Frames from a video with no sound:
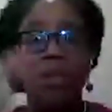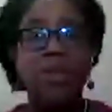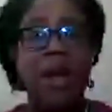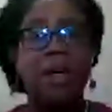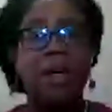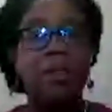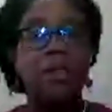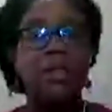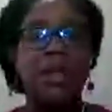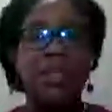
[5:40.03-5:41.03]
9 out
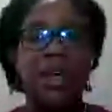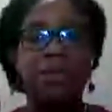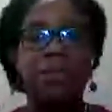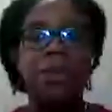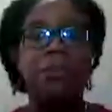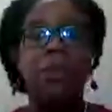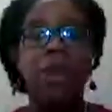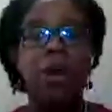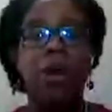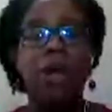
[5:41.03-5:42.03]
of 10 times, people
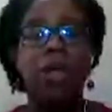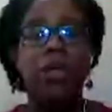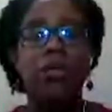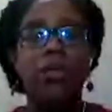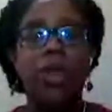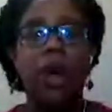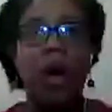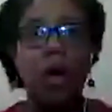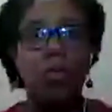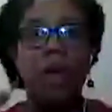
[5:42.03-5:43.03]
are, you know, they're
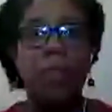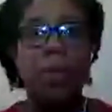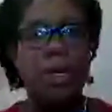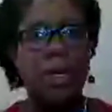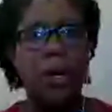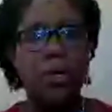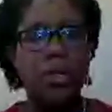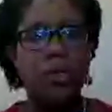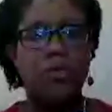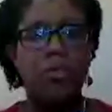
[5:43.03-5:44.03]
out there putting
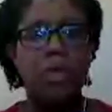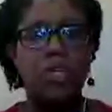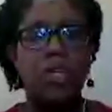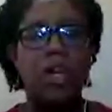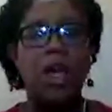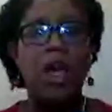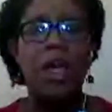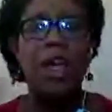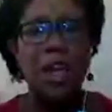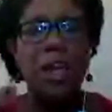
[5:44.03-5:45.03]
information
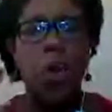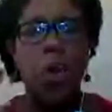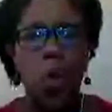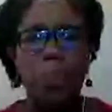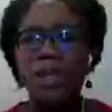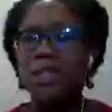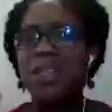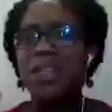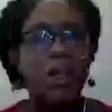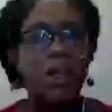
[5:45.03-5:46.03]
in the hope that
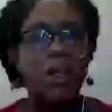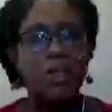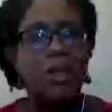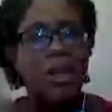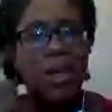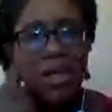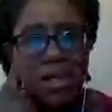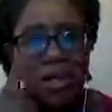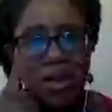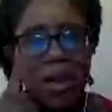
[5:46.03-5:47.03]
somebody's going to
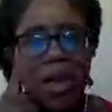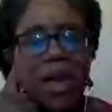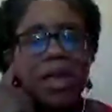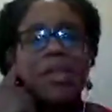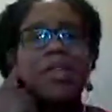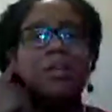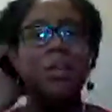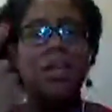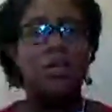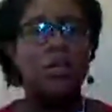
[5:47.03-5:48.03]
listen and
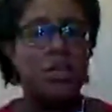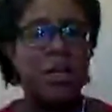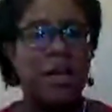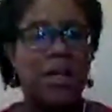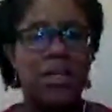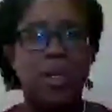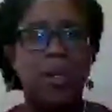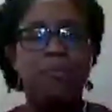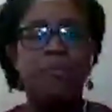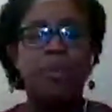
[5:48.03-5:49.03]
somebody's going to answer.
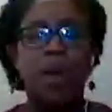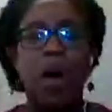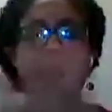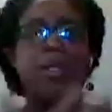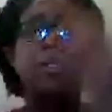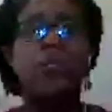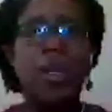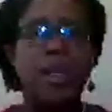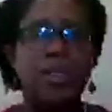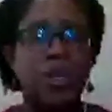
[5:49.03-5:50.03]
Now, how does this
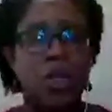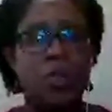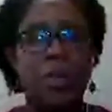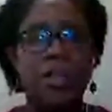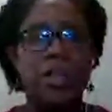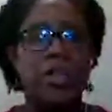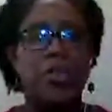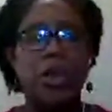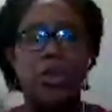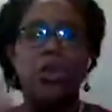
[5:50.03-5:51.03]
relate to your business?
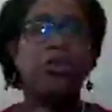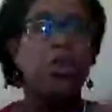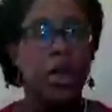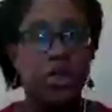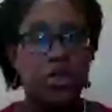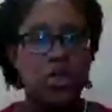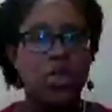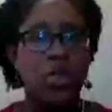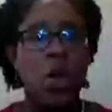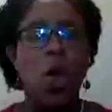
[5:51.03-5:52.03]
Well, you've got to